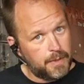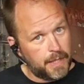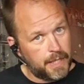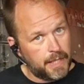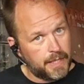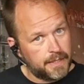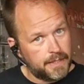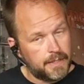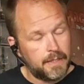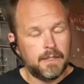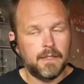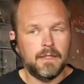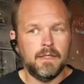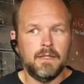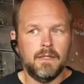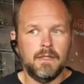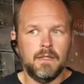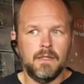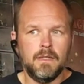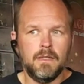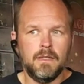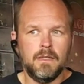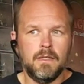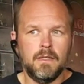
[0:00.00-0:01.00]
but
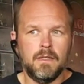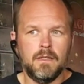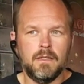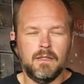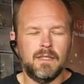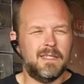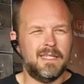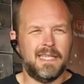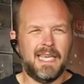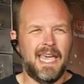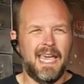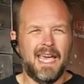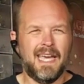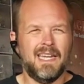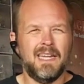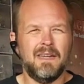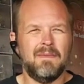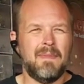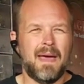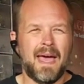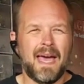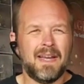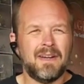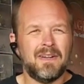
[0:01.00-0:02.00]
does
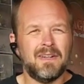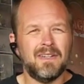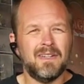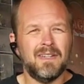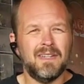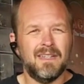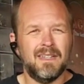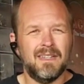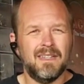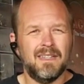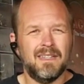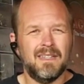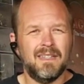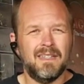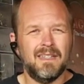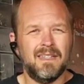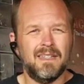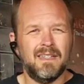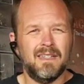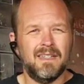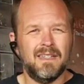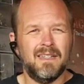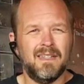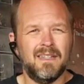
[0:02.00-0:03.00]
canon matter?
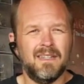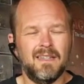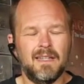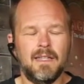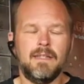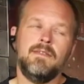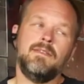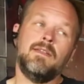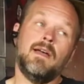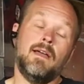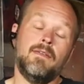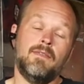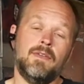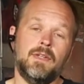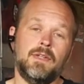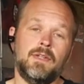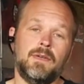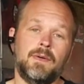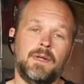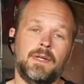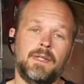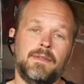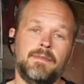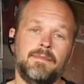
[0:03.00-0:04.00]
Let's dive
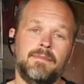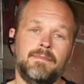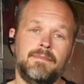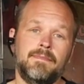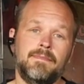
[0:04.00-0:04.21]
into it.